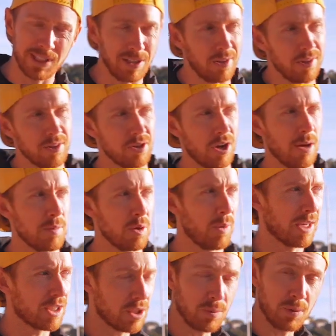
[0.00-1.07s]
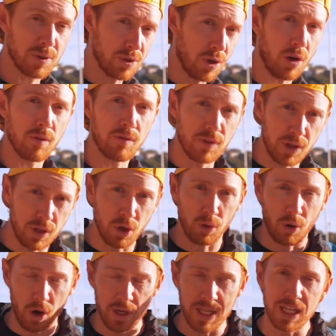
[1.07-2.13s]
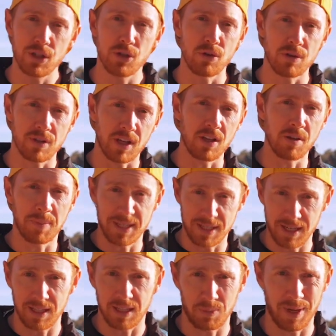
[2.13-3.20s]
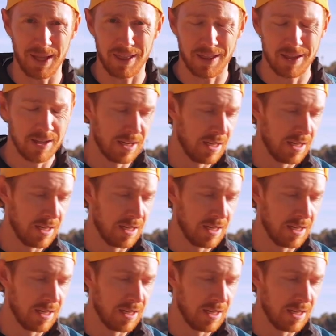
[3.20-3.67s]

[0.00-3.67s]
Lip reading: a lot of the time you actually resolve your own issues that you've been dealing with.